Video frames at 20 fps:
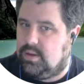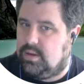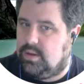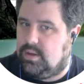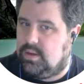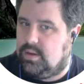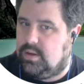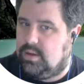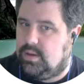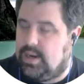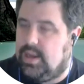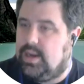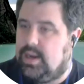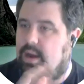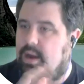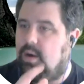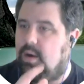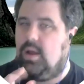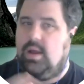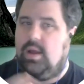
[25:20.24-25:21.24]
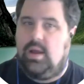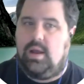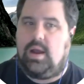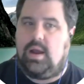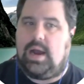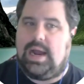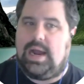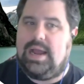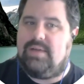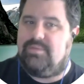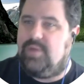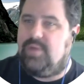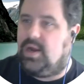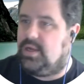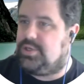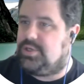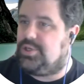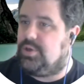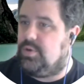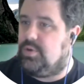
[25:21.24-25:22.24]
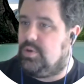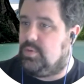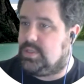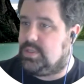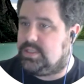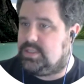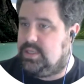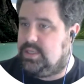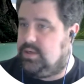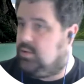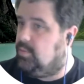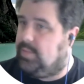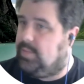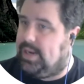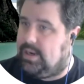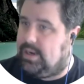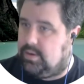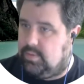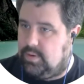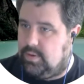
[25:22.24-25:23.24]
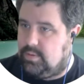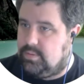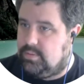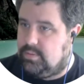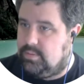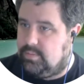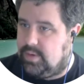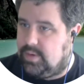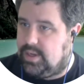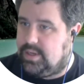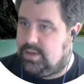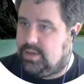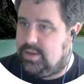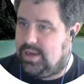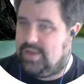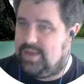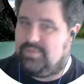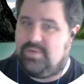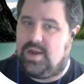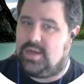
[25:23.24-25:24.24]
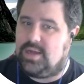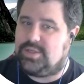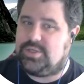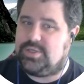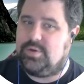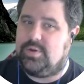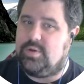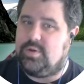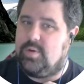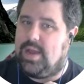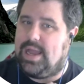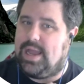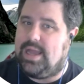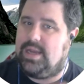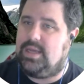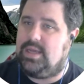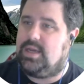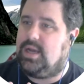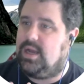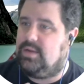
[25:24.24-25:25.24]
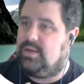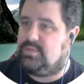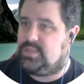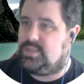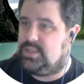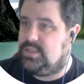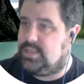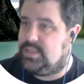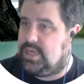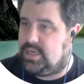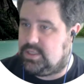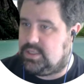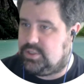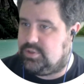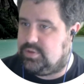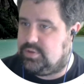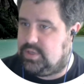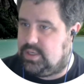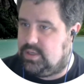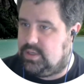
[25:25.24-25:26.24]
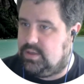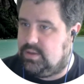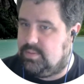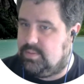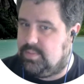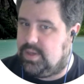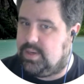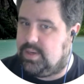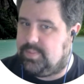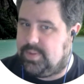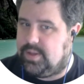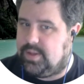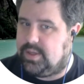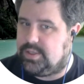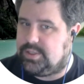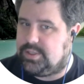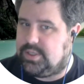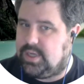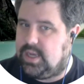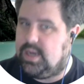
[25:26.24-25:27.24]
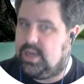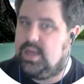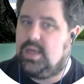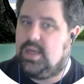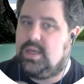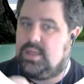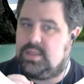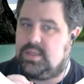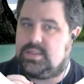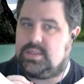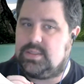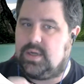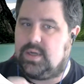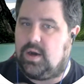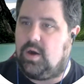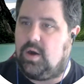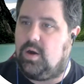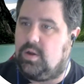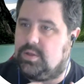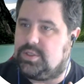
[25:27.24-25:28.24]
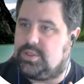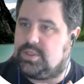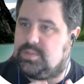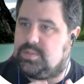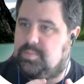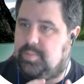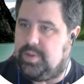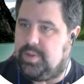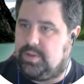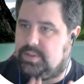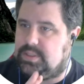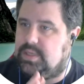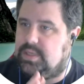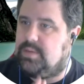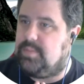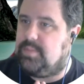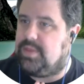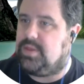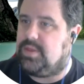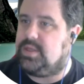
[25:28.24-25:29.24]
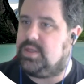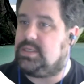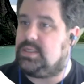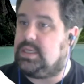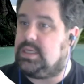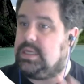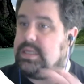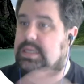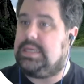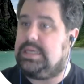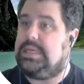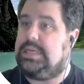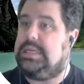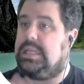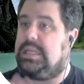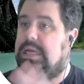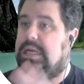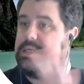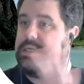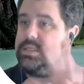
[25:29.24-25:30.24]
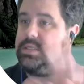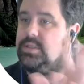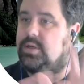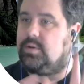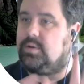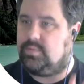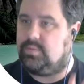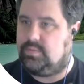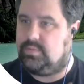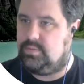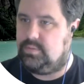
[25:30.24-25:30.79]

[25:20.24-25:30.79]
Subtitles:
right? Now, I have not shown you a single macro, right? I have not shown you any kind of syntax tree manipulation yet. This is all just built-in methods in the inline zone.